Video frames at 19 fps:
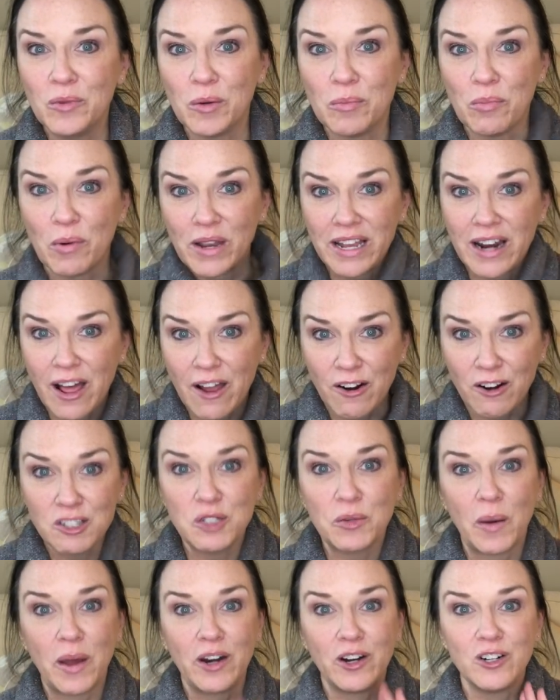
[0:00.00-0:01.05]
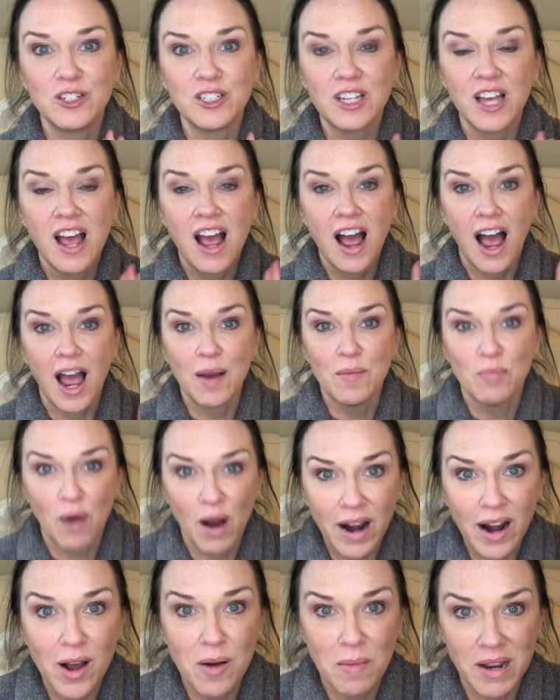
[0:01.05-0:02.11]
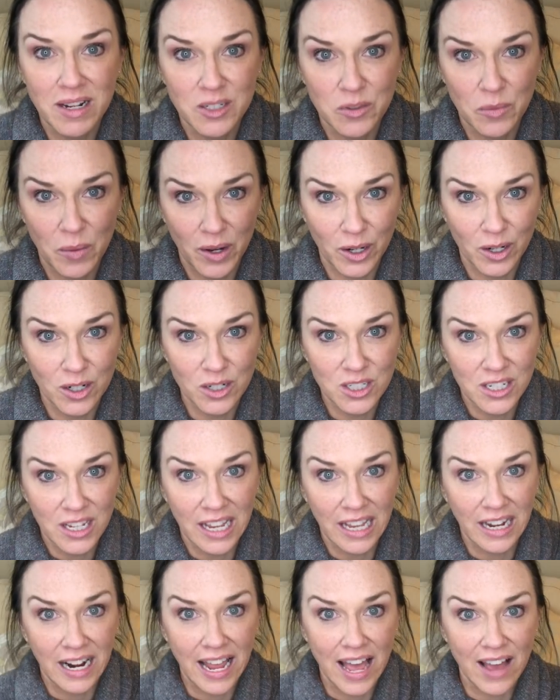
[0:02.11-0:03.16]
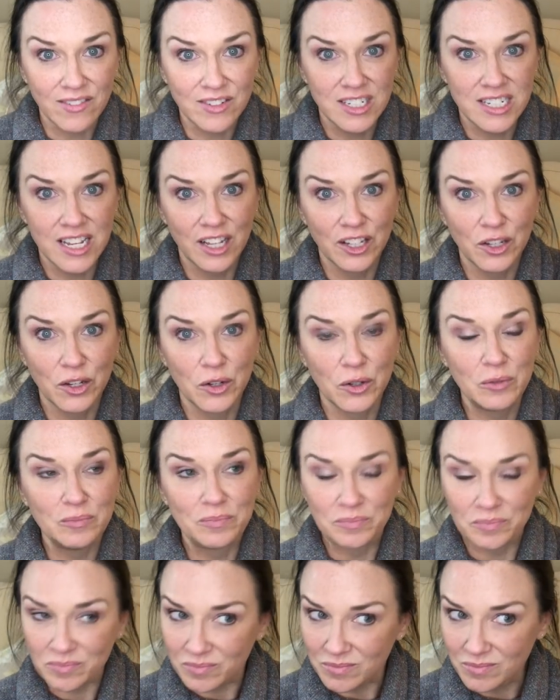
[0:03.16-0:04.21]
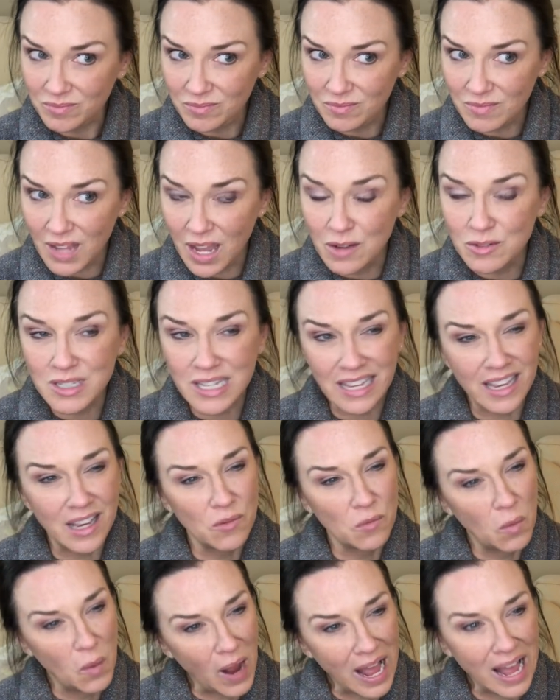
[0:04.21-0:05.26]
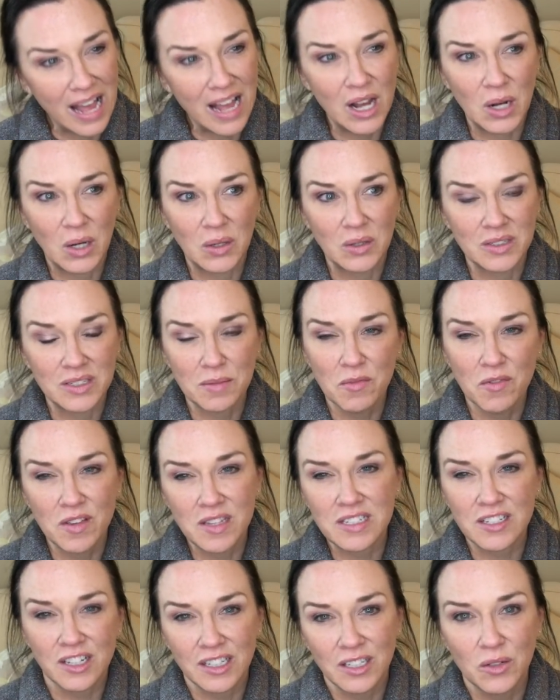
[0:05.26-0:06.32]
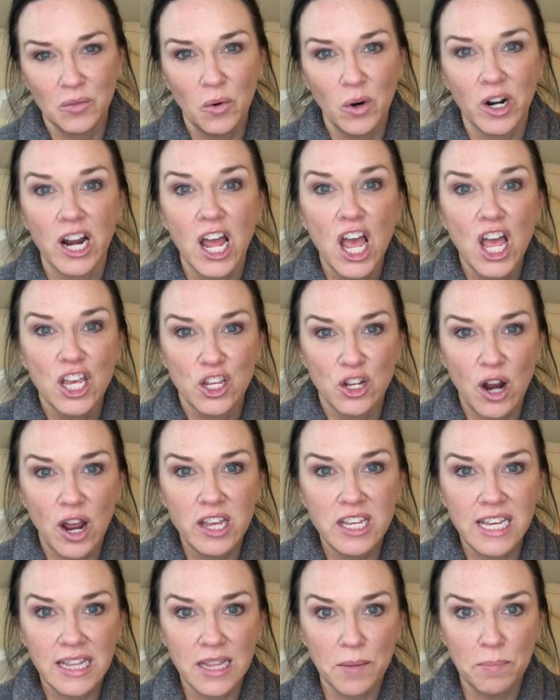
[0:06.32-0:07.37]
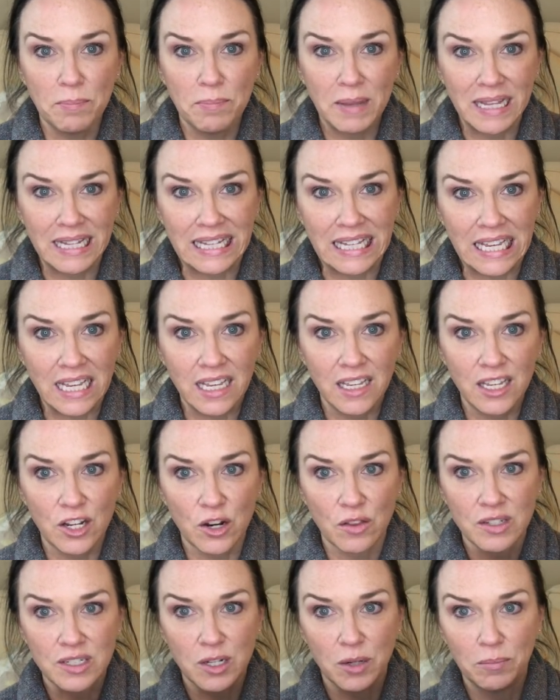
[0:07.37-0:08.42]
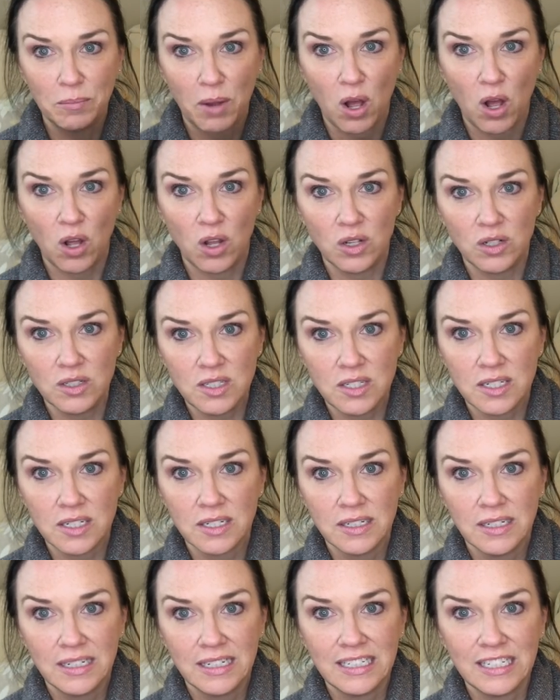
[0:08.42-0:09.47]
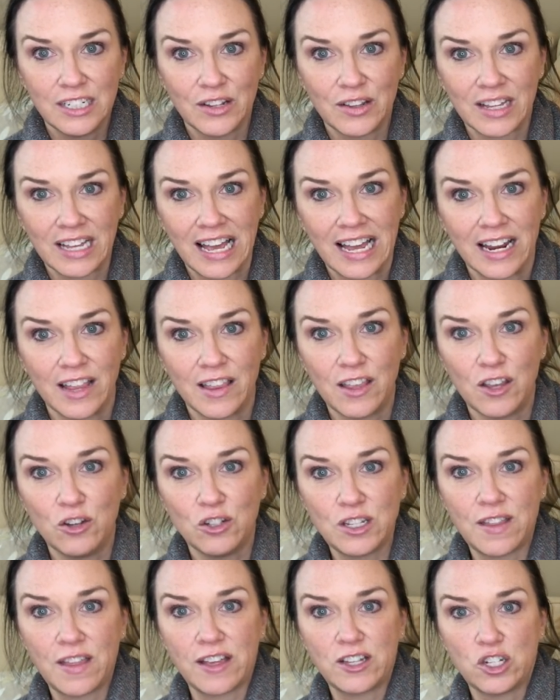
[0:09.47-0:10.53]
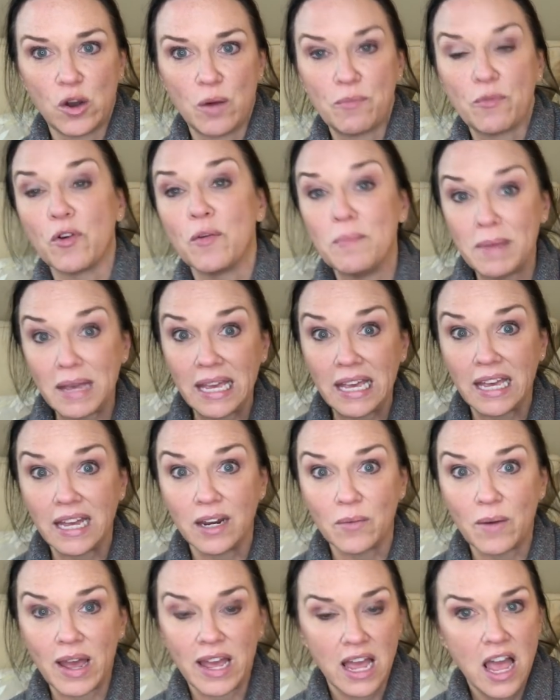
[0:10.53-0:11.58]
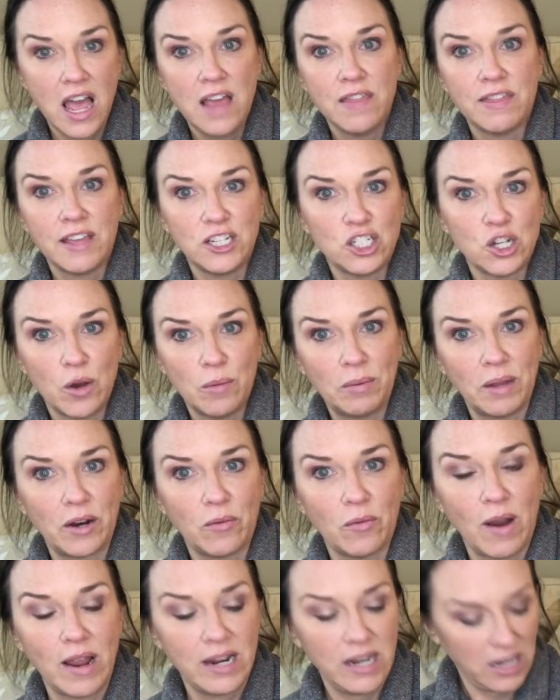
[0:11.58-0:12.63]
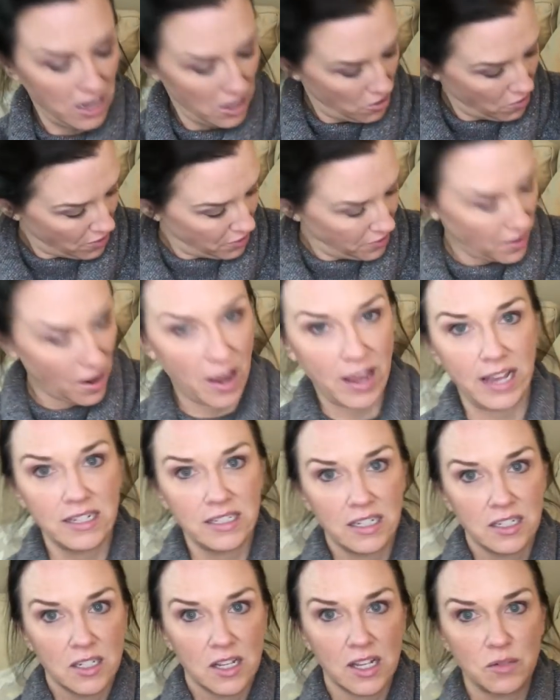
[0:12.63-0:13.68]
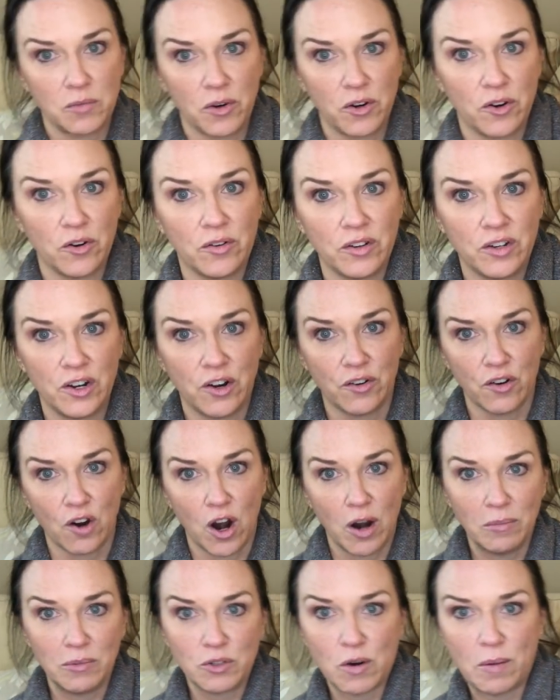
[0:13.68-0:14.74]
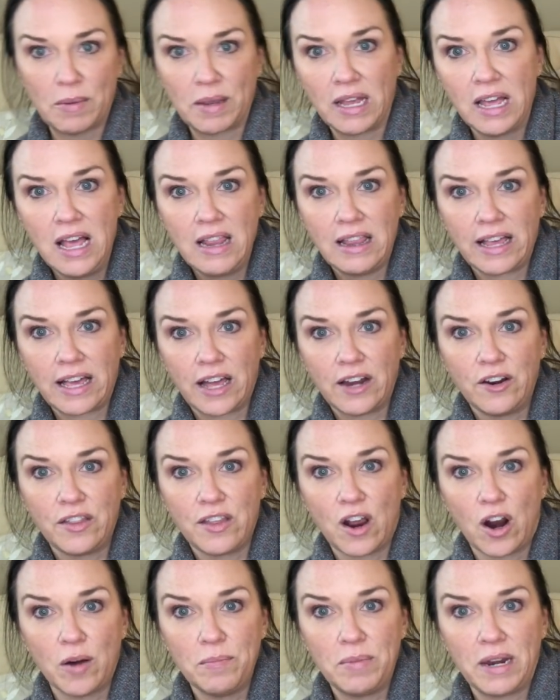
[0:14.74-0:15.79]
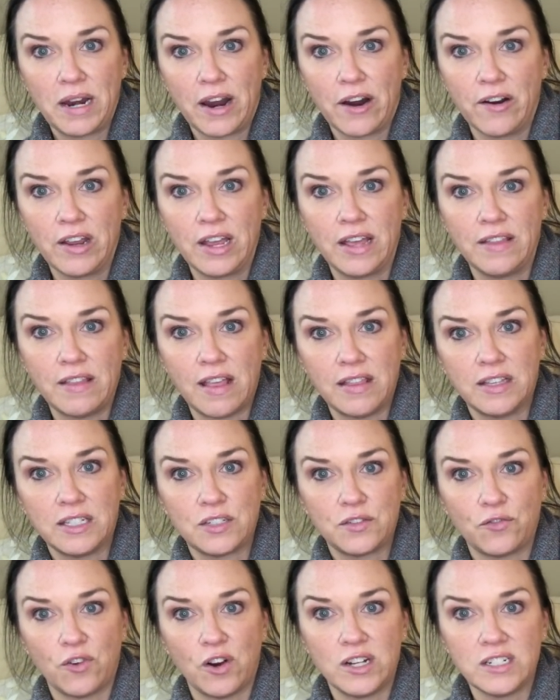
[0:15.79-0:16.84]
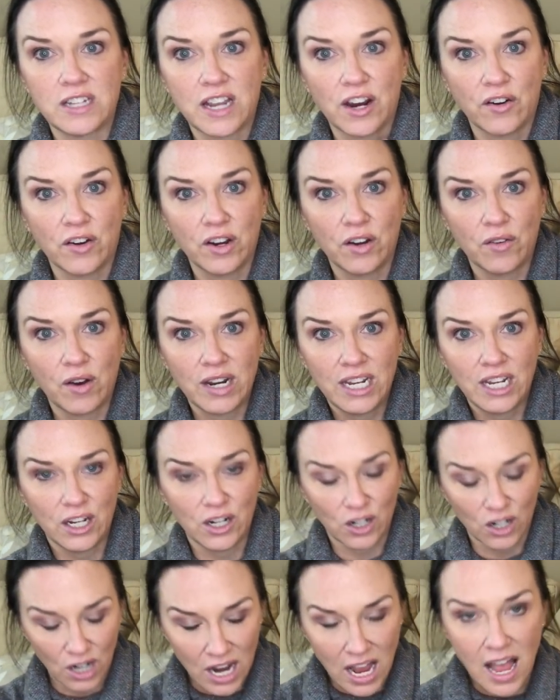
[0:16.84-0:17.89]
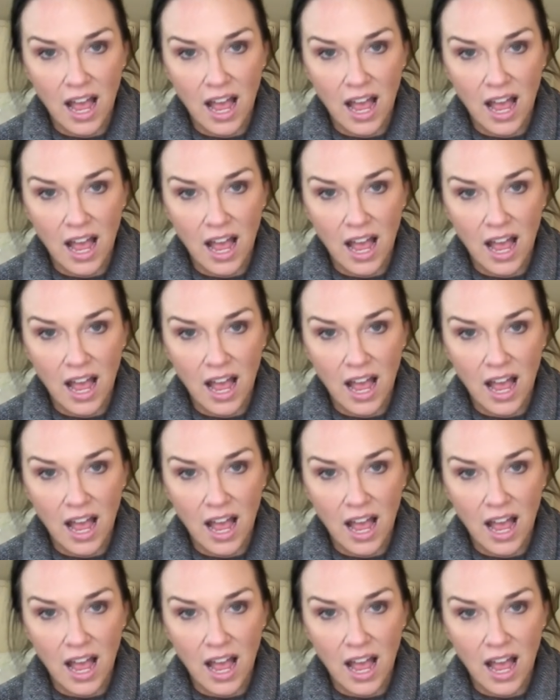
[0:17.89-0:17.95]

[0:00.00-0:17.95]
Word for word: We're bringing out our sweaters. I brought out my sweaters, and I have to tell you, I was thinking, wow, some of these look a little worn. You know how you get the pilling, you know, those little balls? You know, that kind of, they usually they show up for me anyway. They show up like right here, and I guess because that's where your, you know, your arm is rubbing, like under the armpit area and then this front area right here.